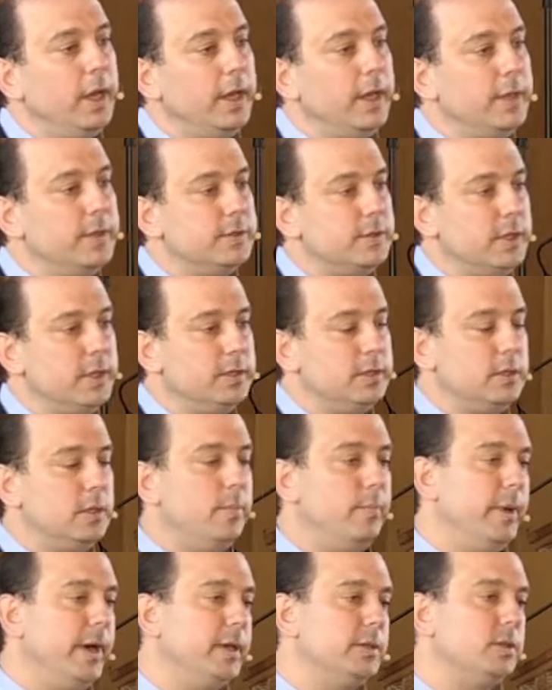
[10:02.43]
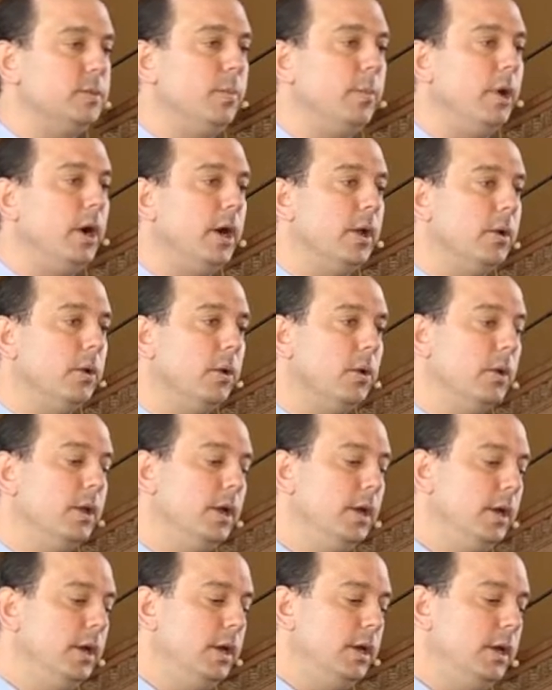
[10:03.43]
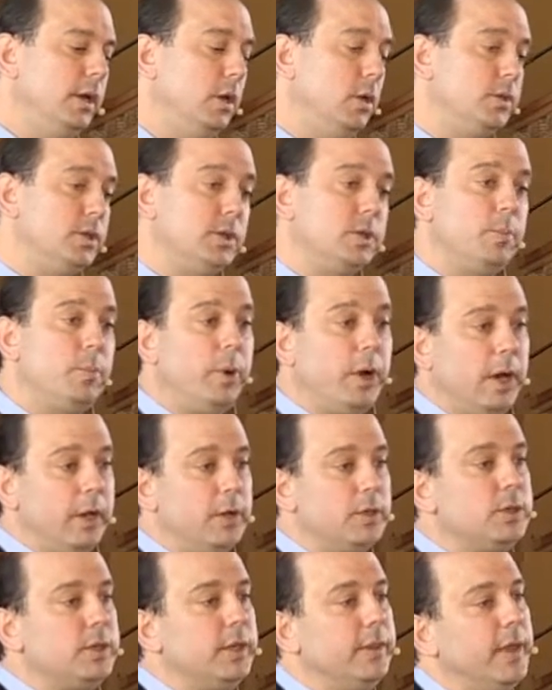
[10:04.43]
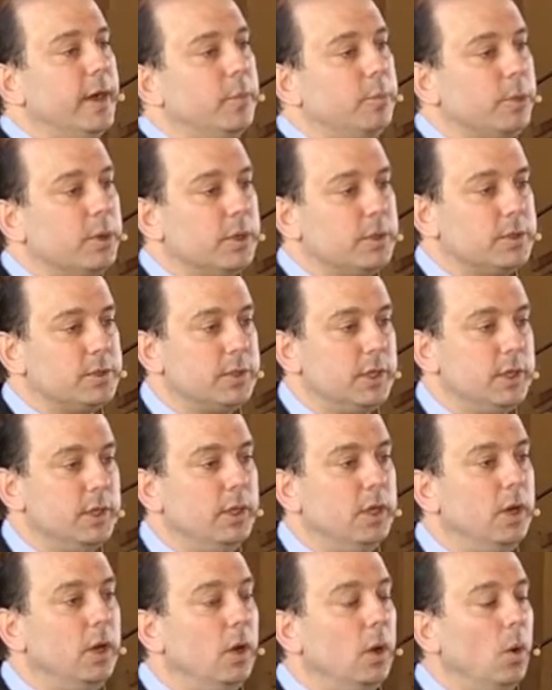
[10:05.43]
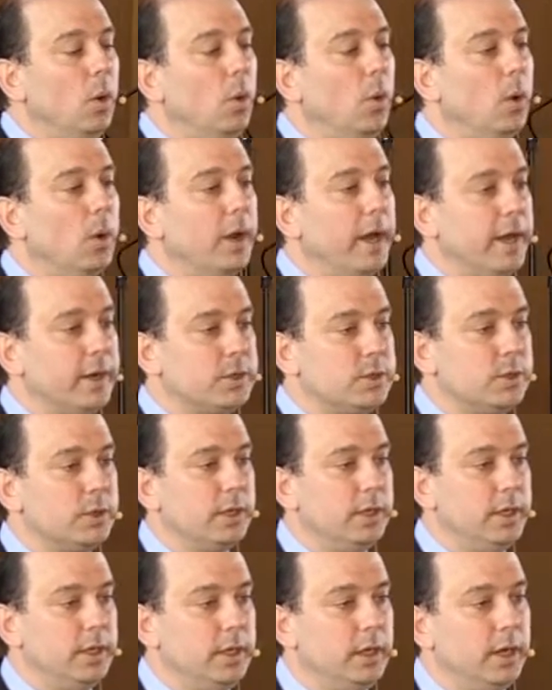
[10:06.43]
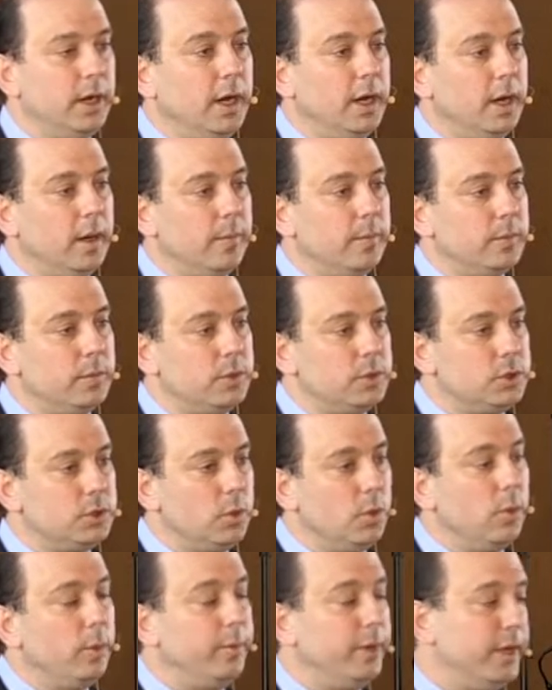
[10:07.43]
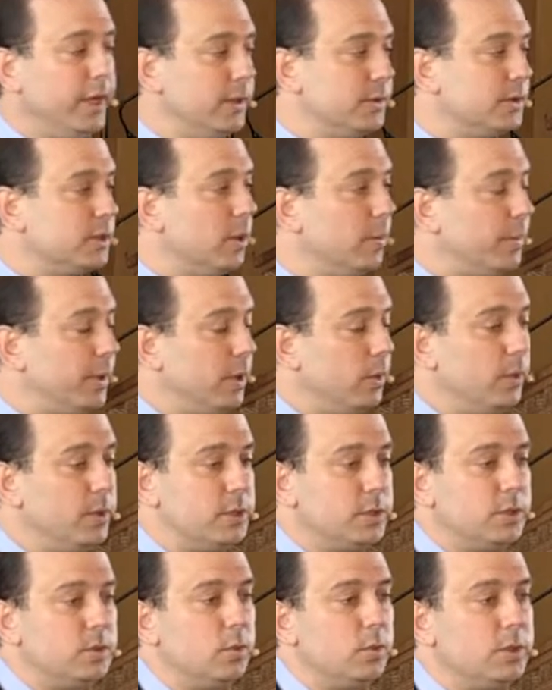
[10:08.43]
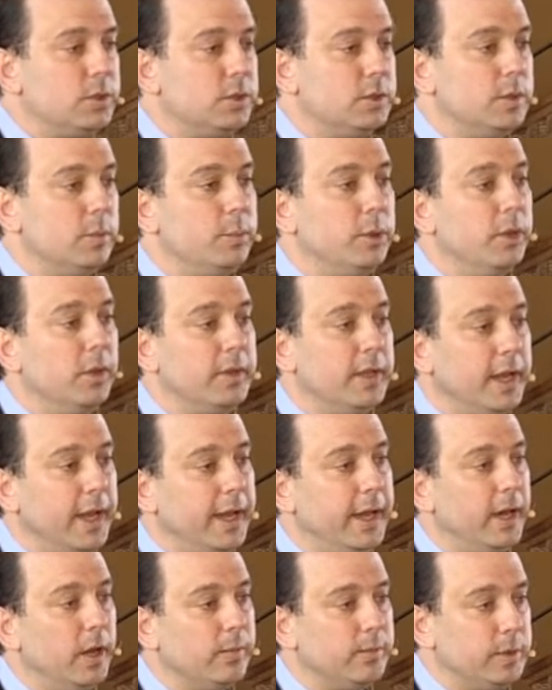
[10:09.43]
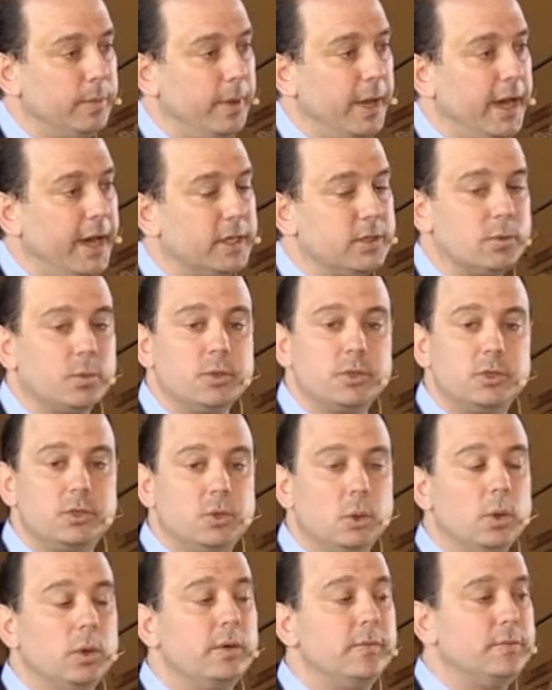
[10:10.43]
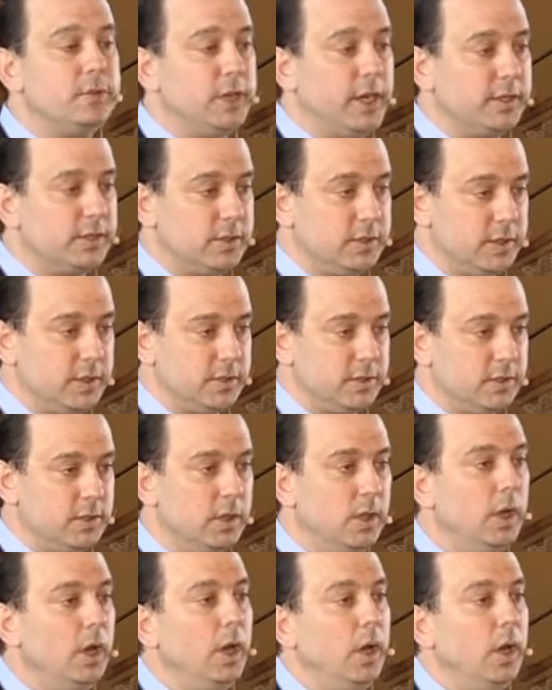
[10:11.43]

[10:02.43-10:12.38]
is, is the best model, you know, just punishing that person, or actually um, should we begin something which, which is a bill that I helped to pass, restorative justice,